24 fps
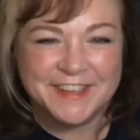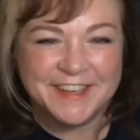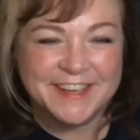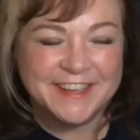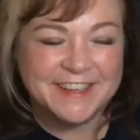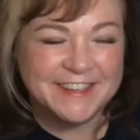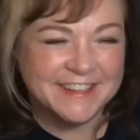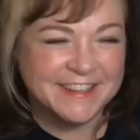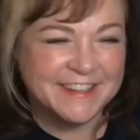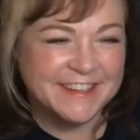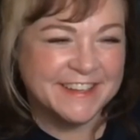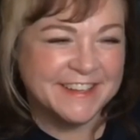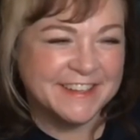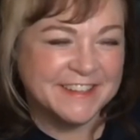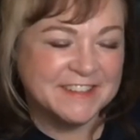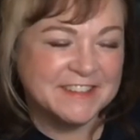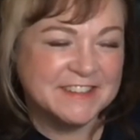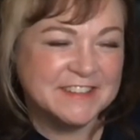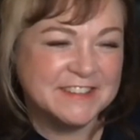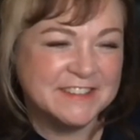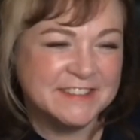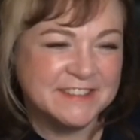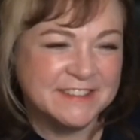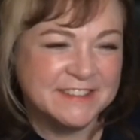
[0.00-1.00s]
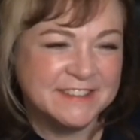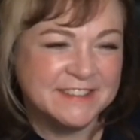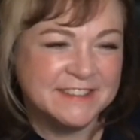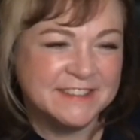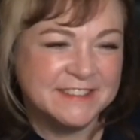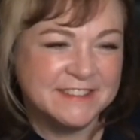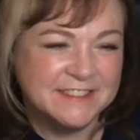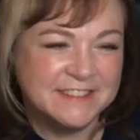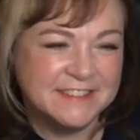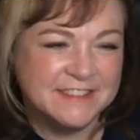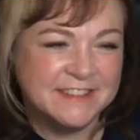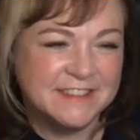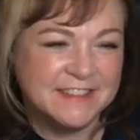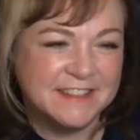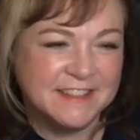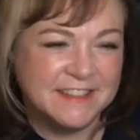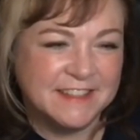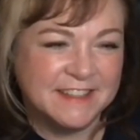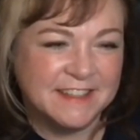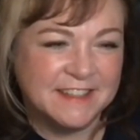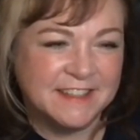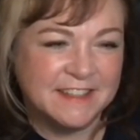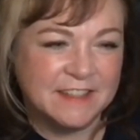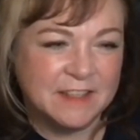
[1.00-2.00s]
Right. Yeah.
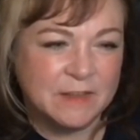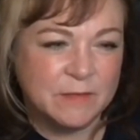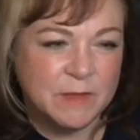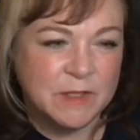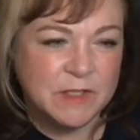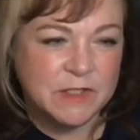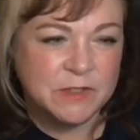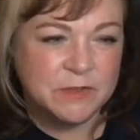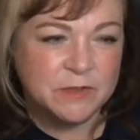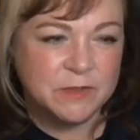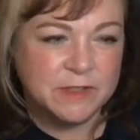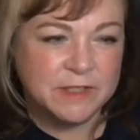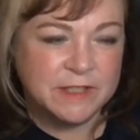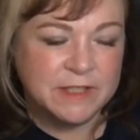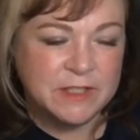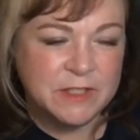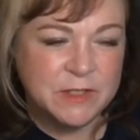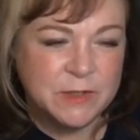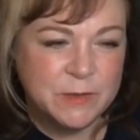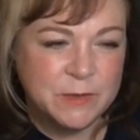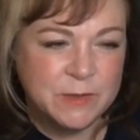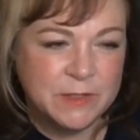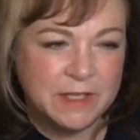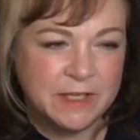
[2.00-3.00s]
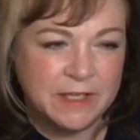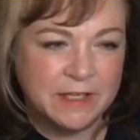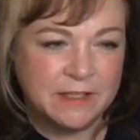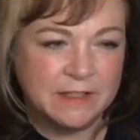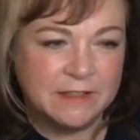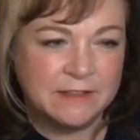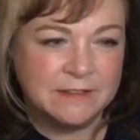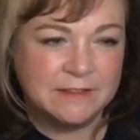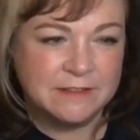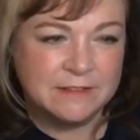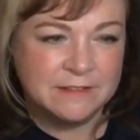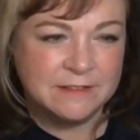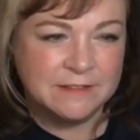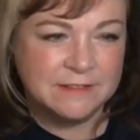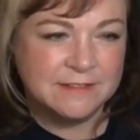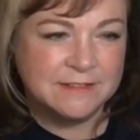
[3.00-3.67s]
Yeah. That means you're really tuned in.